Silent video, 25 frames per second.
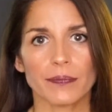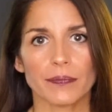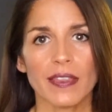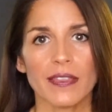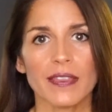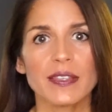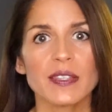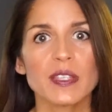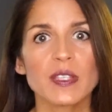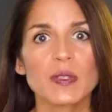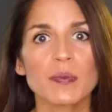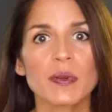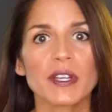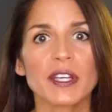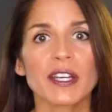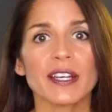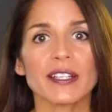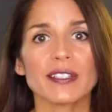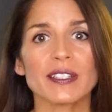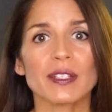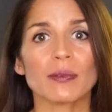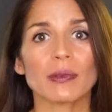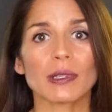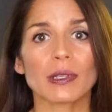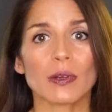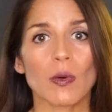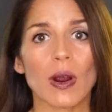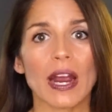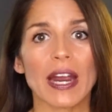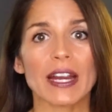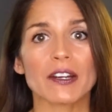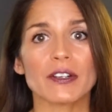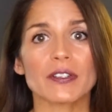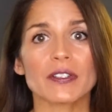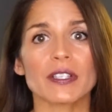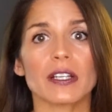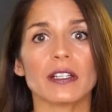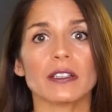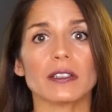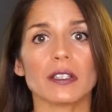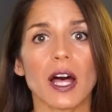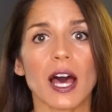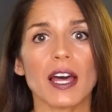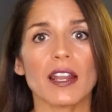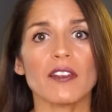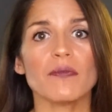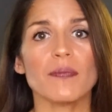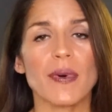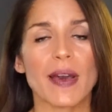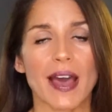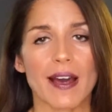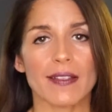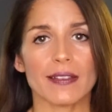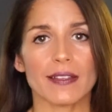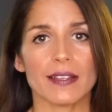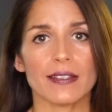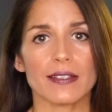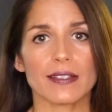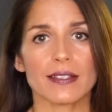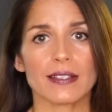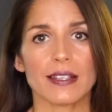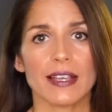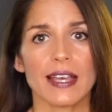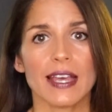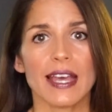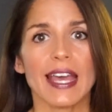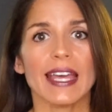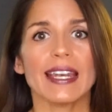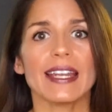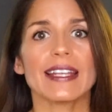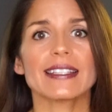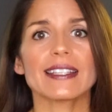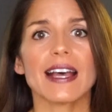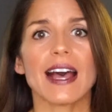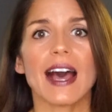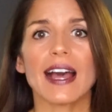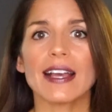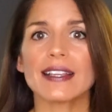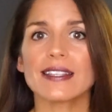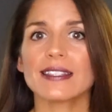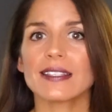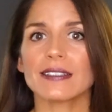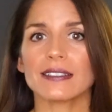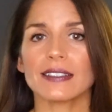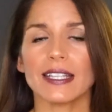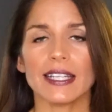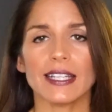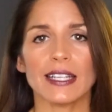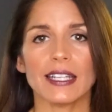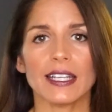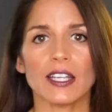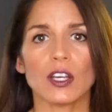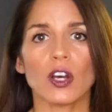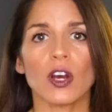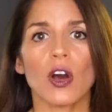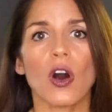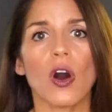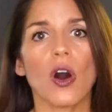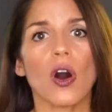This is because it requires a lot of balance and it's isolating